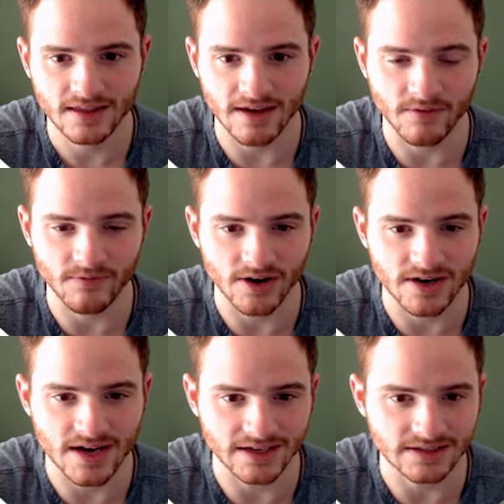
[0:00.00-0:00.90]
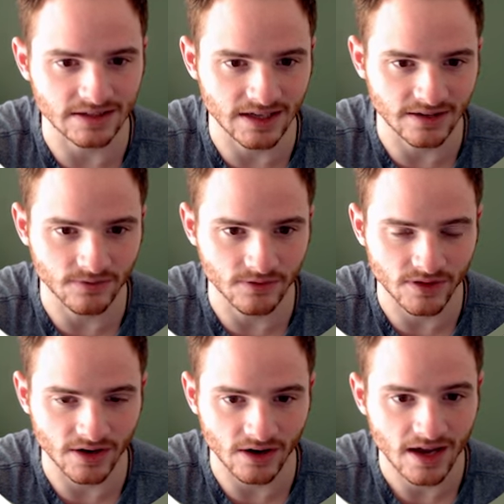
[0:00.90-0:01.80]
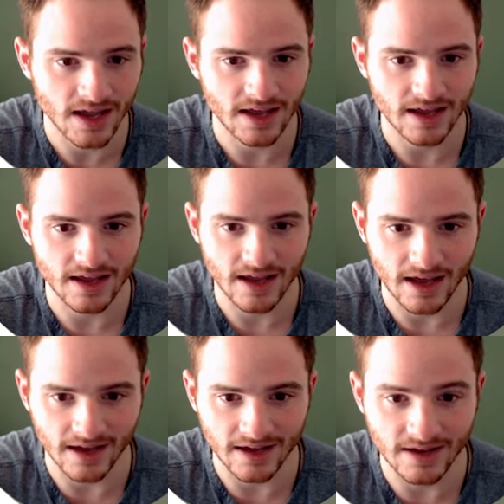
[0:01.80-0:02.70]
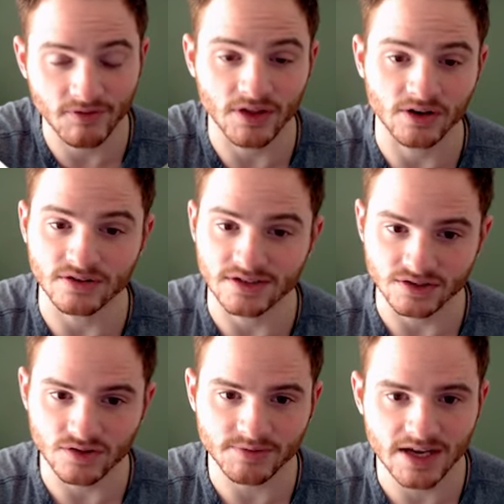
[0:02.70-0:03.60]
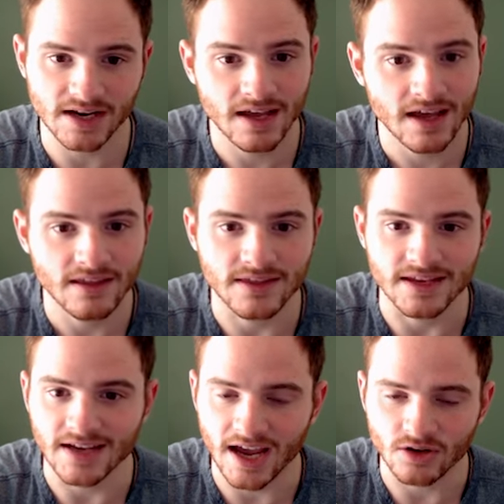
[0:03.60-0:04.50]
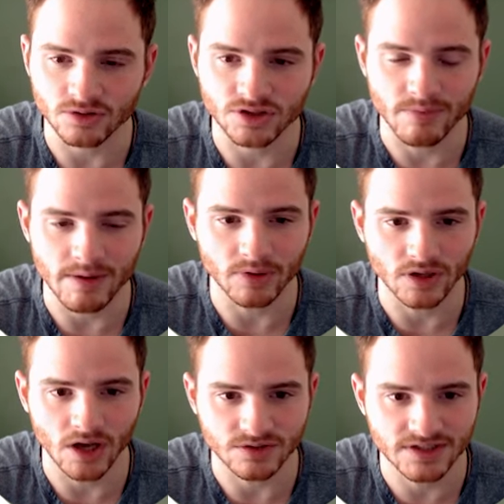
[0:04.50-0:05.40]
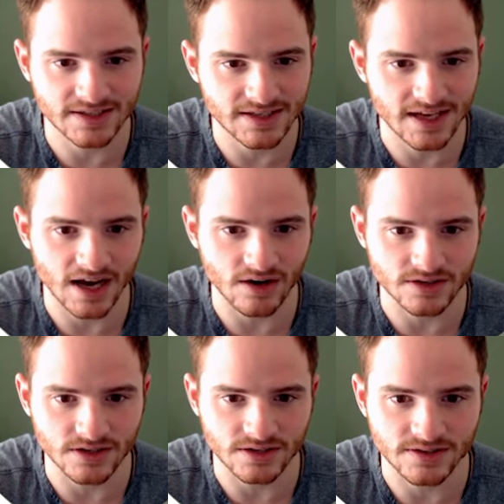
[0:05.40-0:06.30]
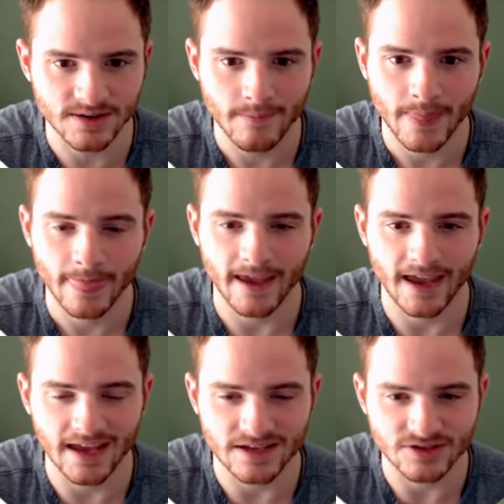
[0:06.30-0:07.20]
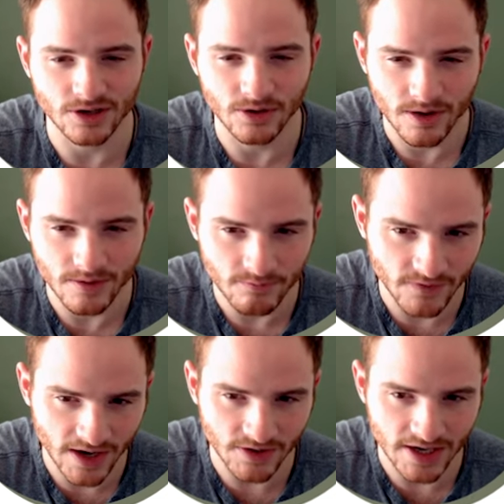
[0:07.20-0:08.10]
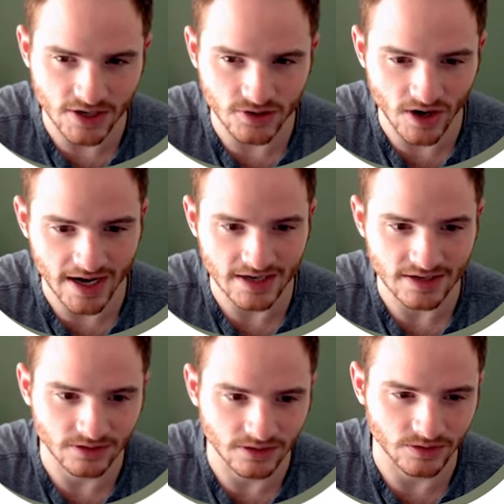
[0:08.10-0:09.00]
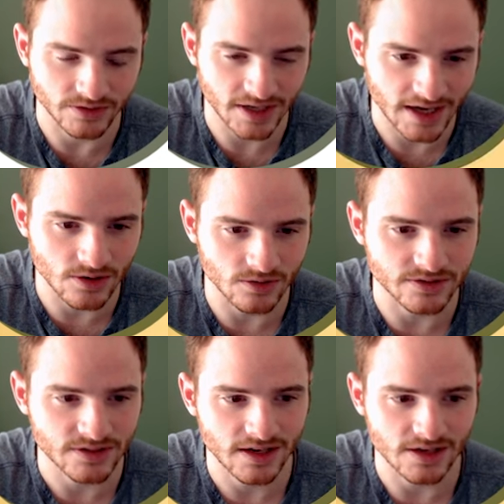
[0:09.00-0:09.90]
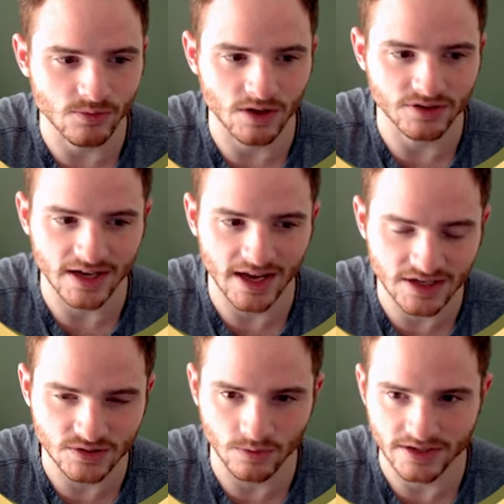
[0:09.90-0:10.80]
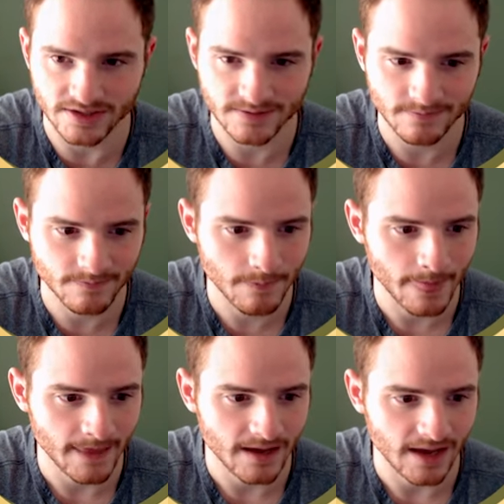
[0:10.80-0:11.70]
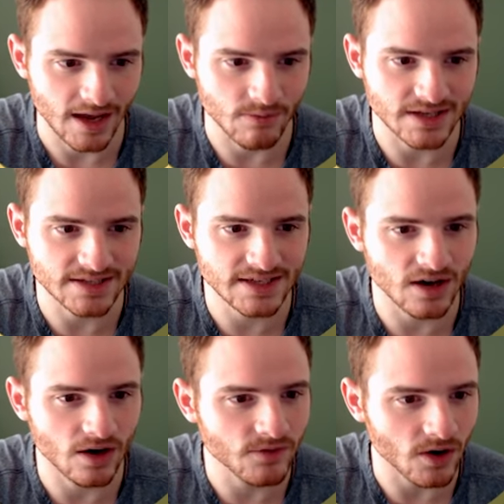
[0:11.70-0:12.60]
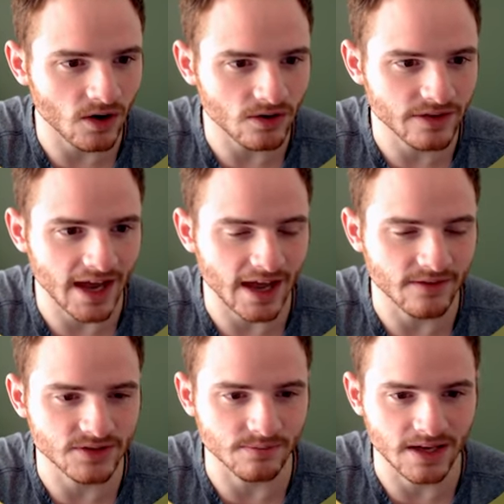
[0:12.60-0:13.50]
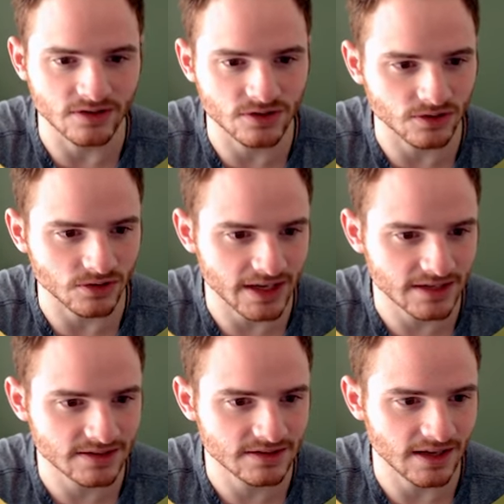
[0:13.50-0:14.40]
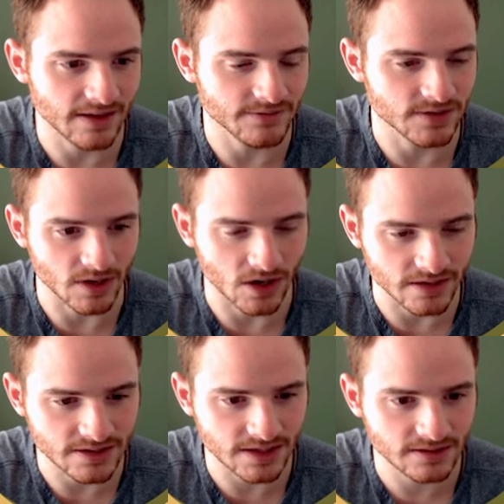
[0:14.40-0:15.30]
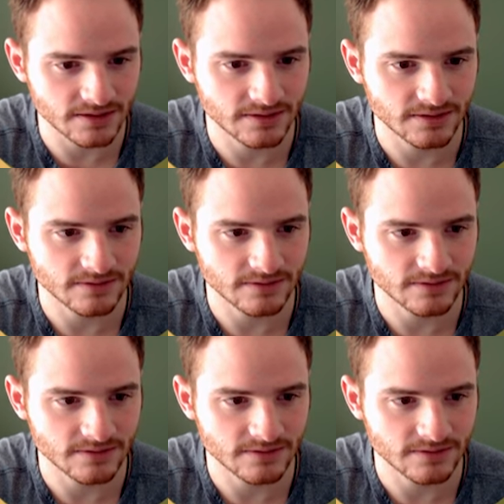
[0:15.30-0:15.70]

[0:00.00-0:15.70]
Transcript: They have a very nice length for their uh, for their description. The title should be below 60 characters, and so very great little titles as well as H ones. And we can see overall they have some internal links. They have some content.